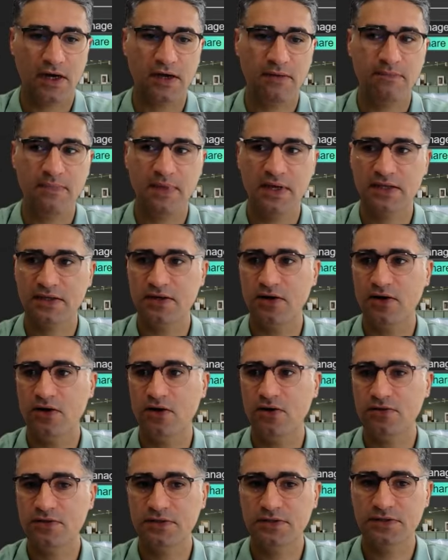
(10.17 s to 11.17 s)
I made
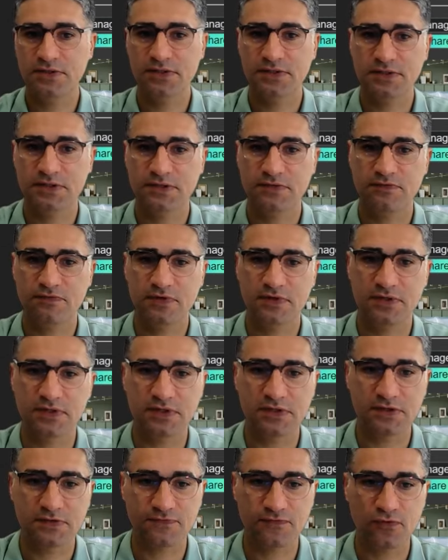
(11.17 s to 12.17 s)
all these with
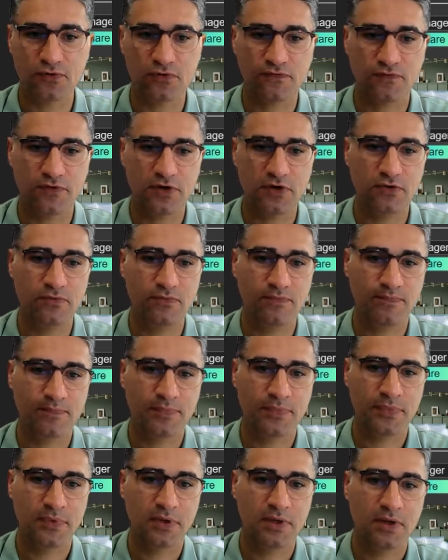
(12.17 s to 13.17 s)
this workflow,
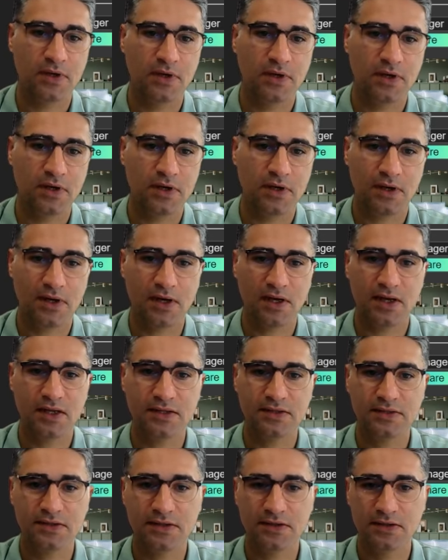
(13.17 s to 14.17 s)

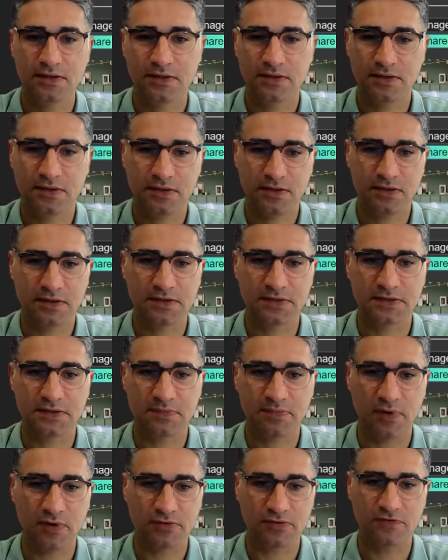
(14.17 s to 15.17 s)
and
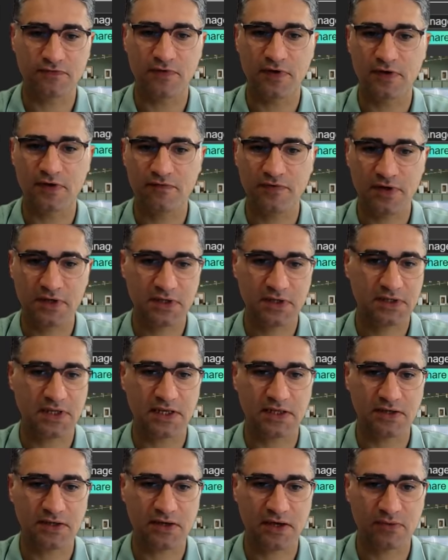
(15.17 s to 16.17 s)
it's about 1 week
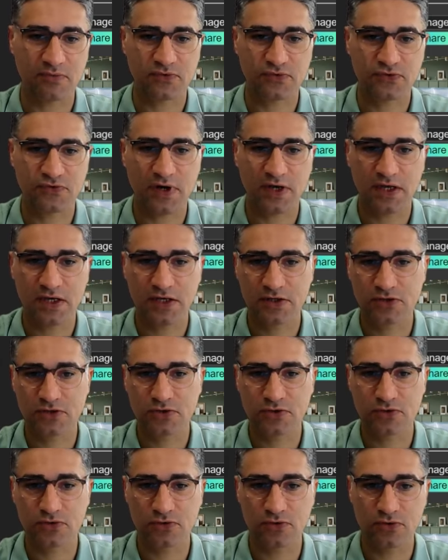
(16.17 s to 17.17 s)
that I am trying
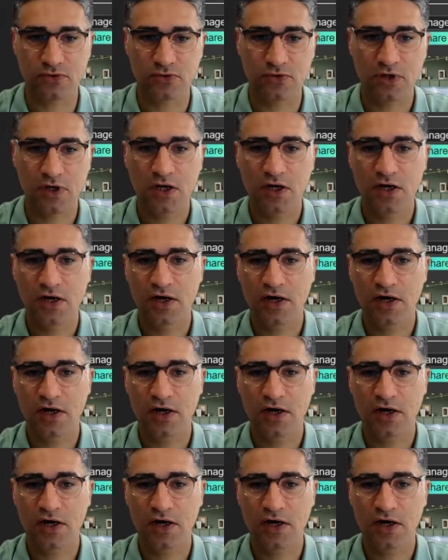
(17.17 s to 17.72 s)
to